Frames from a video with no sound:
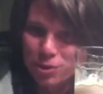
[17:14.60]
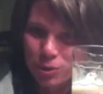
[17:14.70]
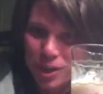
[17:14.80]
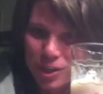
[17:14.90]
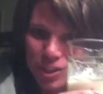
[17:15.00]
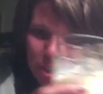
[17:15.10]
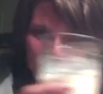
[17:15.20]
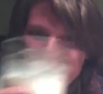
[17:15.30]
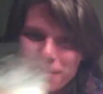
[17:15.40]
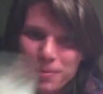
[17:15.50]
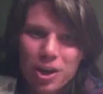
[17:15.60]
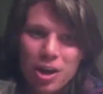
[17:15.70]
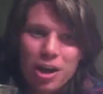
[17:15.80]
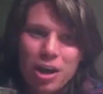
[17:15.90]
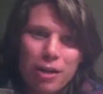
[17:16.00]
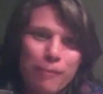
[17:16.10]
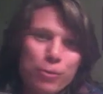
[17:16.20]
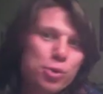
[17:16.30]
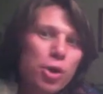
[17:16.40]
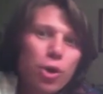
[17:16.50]
relationship,
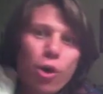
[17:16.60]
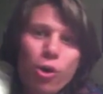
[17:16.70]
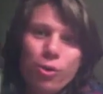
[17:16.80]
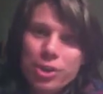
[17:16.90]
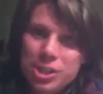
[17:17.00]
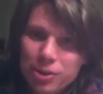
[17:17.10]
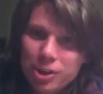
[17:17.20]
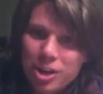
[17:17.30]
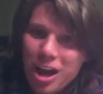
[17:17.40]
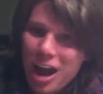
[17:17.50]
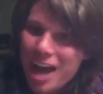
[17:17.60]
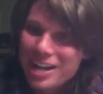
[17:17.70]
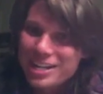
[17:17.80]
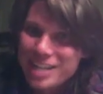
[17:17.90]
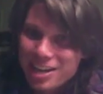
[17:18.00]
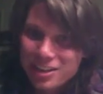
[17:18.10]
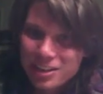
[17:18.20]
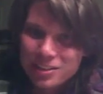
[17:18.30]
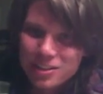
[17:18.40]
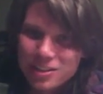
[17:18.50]
throughout all the different
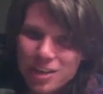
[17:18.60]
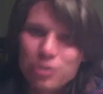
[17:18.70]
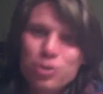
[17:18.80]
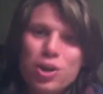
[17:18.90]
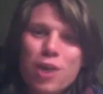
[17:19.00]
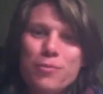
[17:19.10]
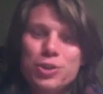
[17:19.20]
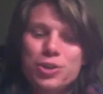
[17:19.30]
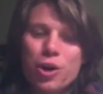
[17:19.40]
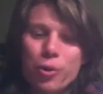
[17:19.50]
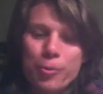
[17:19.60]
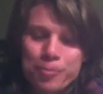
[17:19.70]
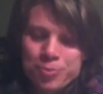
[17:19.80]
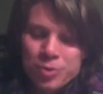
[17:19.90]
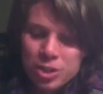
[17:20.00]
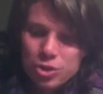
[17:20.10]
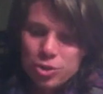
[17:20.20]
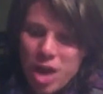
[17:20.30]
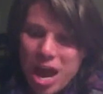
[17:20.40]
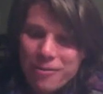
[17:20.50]
identities that you come to know,
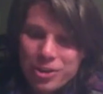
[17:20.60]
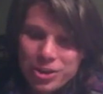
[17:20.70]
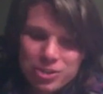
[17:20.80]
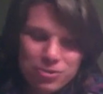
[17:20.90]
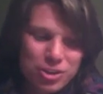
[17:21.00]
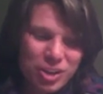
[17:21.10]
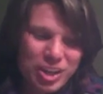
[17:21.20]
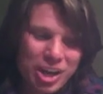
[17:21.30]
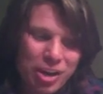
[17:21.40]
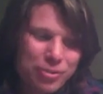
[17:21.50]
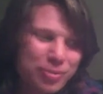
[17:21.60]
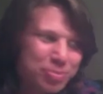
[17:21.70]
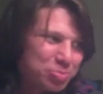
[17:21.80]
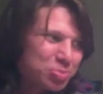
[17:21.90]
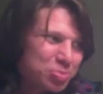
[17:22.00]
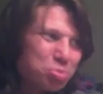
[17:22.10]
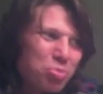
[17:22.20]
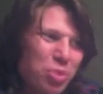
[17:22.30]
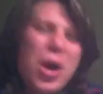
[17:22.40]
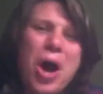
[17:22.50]
you have this feeling of
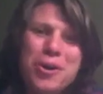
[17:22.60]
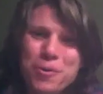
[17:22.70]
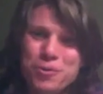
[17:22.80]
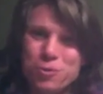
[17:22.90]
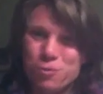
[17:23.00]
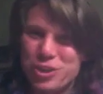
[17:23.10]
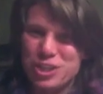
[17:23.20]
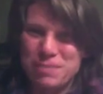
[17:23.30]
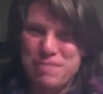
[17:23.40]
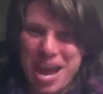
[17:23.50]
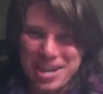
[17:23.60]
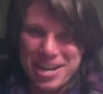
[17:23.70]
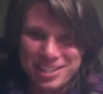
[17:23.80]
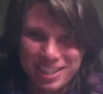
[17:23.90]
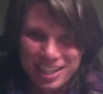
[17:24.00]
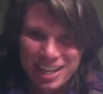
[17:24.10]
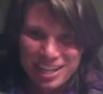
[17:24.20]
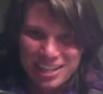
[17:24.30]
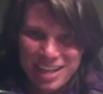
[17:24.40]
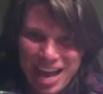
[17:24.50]
the uttermost respect
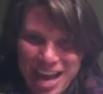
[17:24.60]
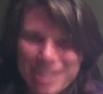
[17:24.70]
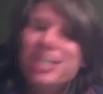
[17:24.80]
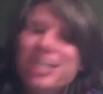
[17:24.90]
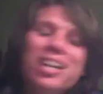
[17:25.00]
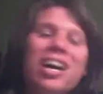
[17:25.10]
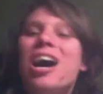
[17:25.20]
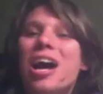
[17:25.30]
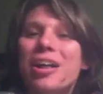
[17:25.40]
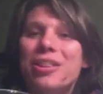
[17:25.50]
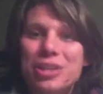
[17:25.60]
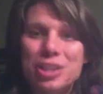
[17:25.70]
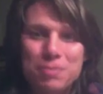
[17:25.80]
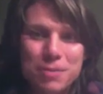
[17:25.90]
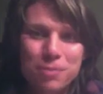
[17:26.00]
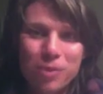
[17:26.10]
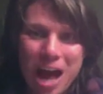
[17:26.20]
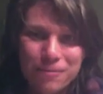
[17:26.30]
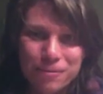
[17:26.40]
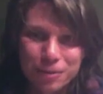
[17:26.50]
that these people
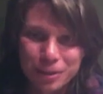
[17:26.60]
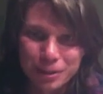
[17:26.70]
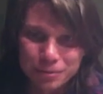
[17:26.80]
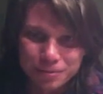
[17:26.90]
have for you.